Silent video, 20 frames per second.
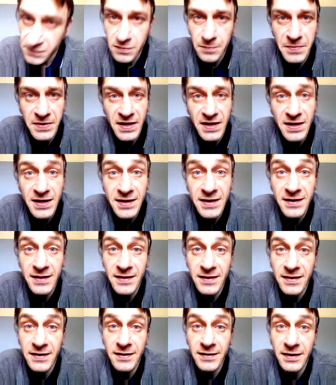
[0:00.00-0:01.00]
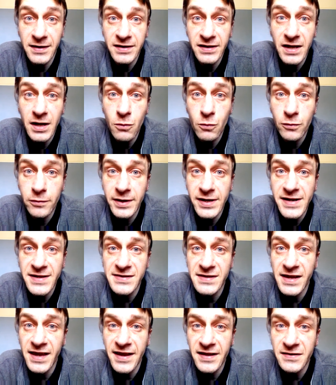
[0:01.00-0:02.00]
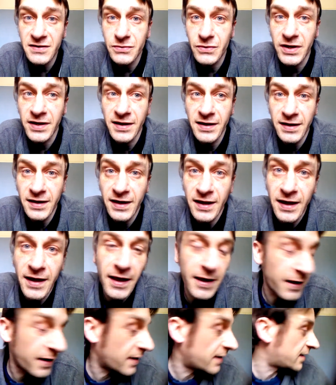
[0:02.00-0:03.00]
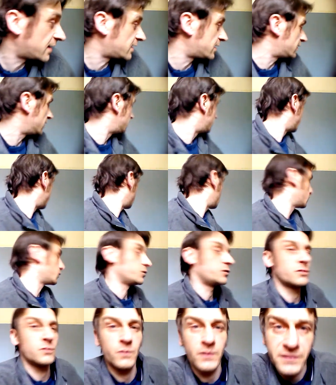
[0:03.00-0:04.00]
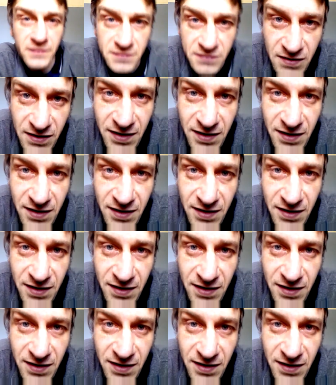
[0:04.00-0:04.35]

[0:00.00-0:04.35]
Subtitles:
the beginning, and now we're ready to get into it. And I don't know whether to